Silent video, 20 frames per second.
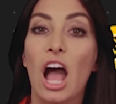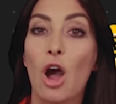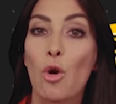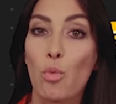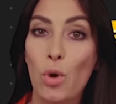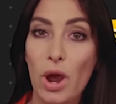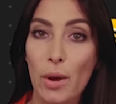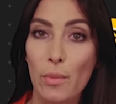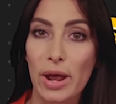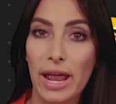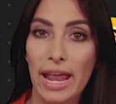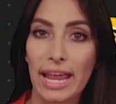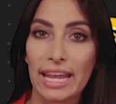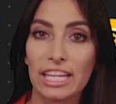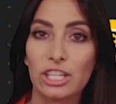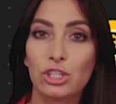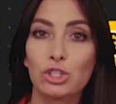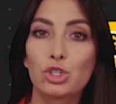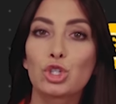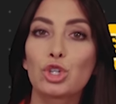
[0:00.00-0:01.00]
However,
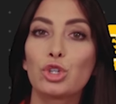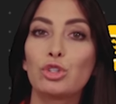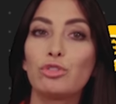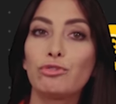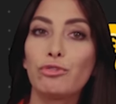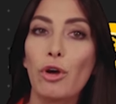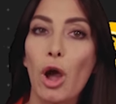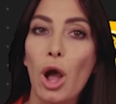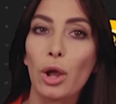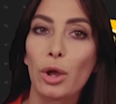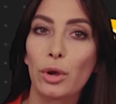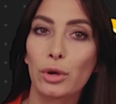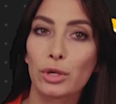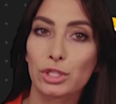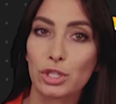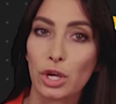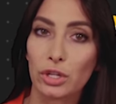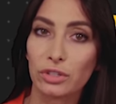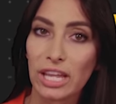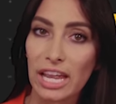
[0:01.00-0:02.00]
it should
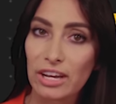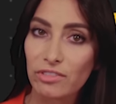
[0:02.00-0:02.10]
focus on